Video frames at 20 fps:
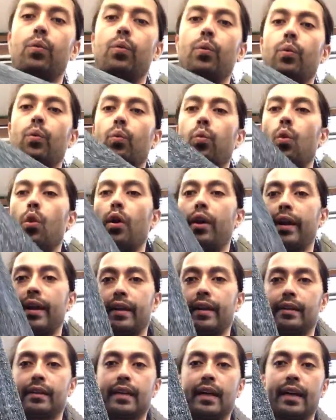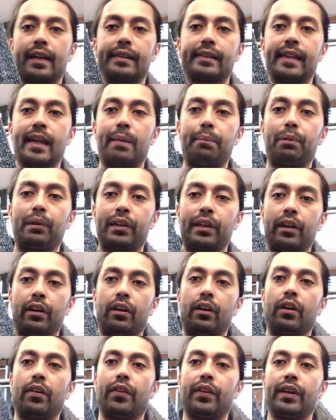worn in kind of sample
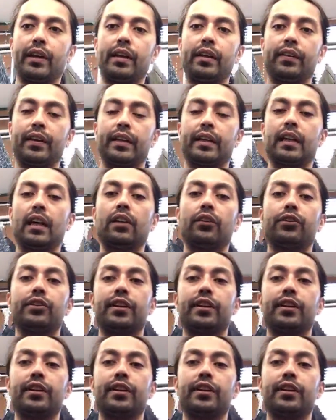here, the, the color